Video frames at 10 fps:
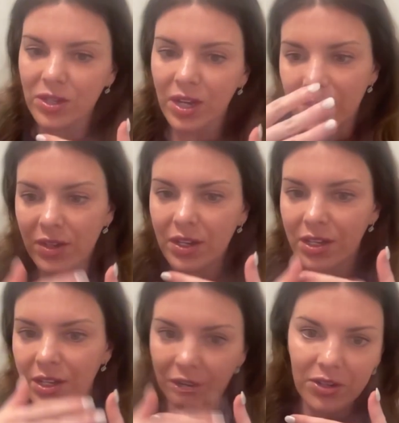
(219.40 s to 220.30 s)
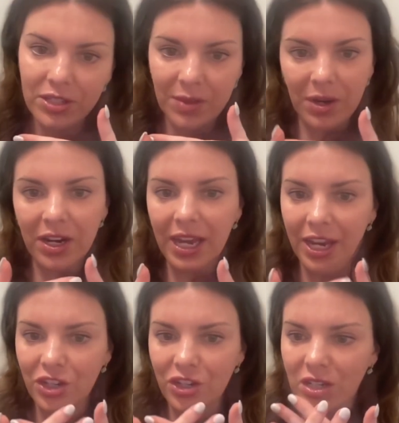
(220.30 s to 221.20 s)
have a clear
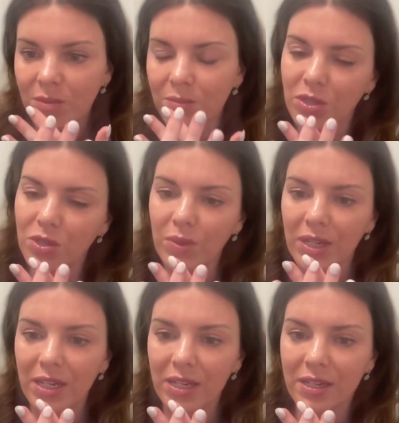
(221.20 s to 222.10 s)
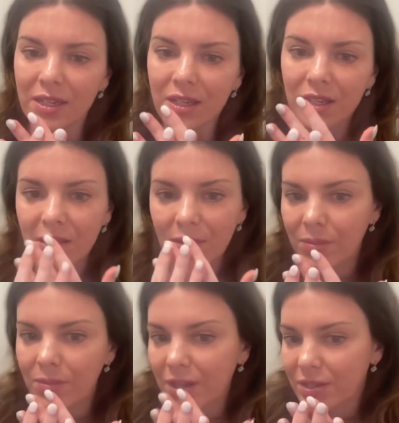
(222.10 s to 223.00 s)
demarcation between the
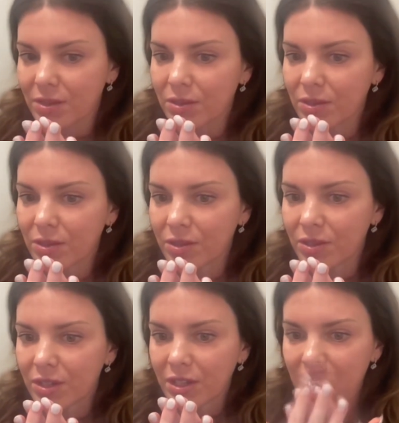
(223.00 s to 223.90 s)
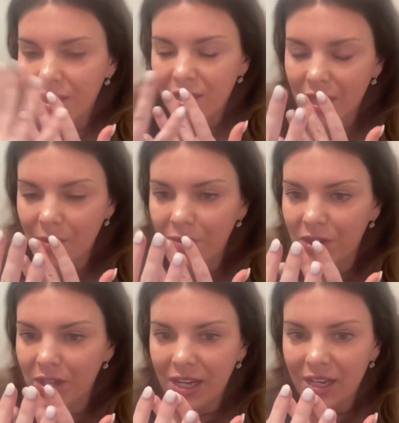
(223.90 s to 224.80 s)
muscle, the
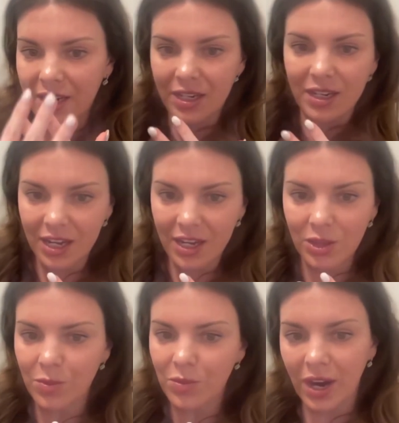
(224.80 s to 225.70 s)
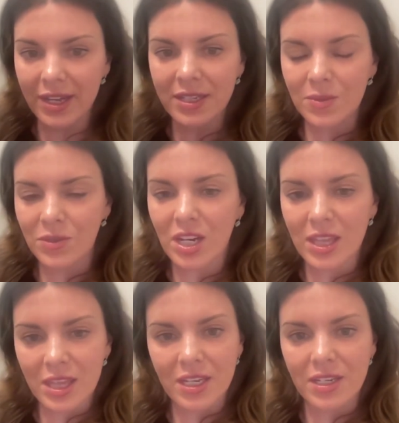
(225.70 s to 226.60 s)
implant, and the breast, which I
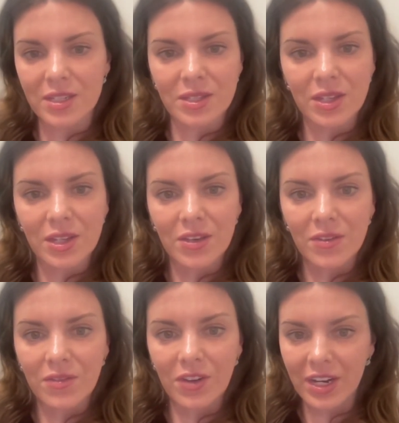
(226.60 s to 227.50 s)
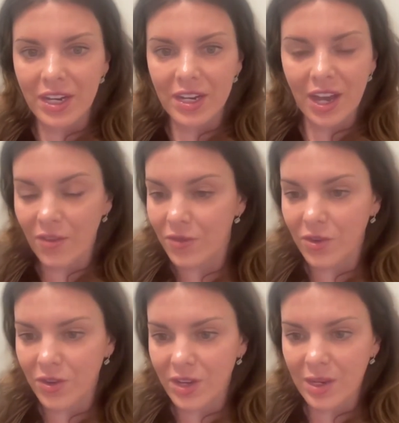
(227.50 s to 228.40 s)
think is very
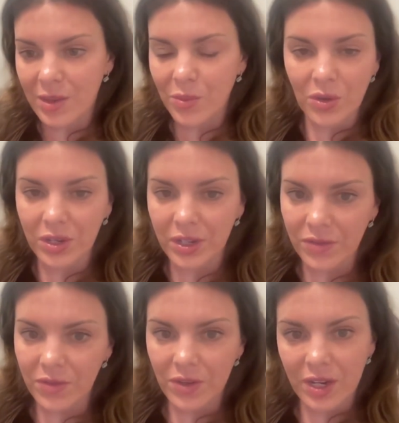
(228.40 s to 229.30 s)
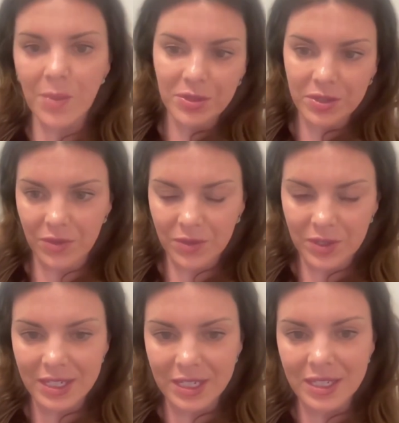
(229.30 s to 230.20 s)
helpful and important for a couple of different
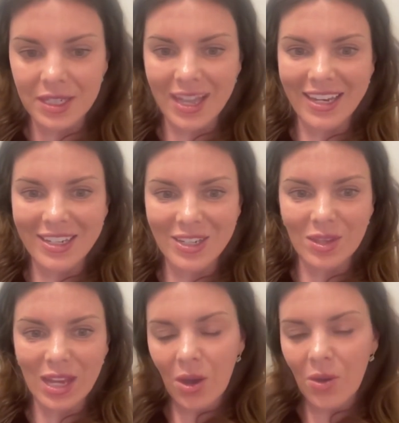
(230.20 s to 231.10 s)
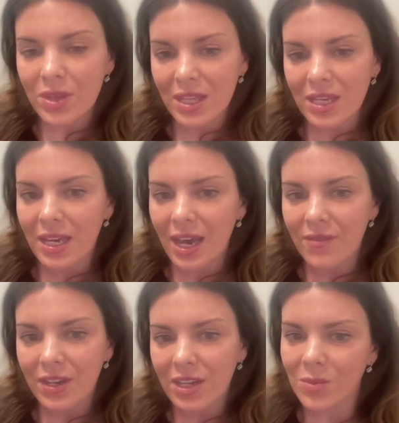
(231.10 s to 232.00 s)
reasons. And now with the
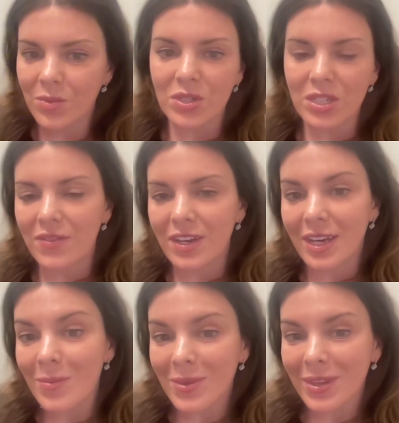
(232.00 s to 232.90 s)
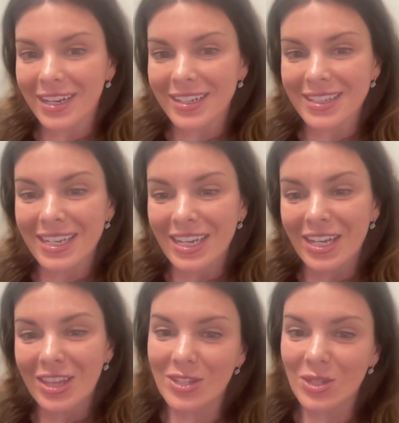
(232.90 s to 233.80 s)
advent of the Motiva implants,
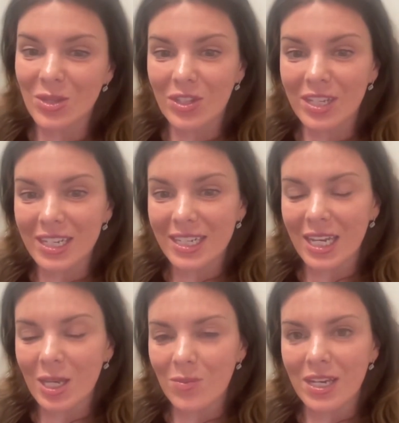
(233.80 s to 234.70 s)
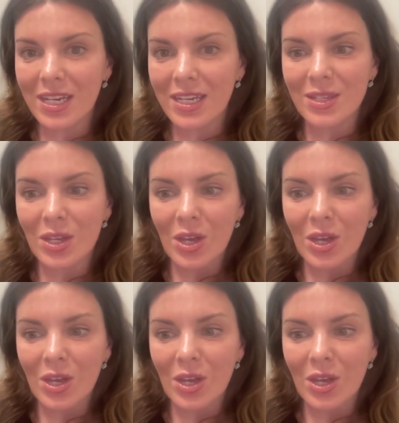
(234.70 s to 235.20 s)
this is really exciting because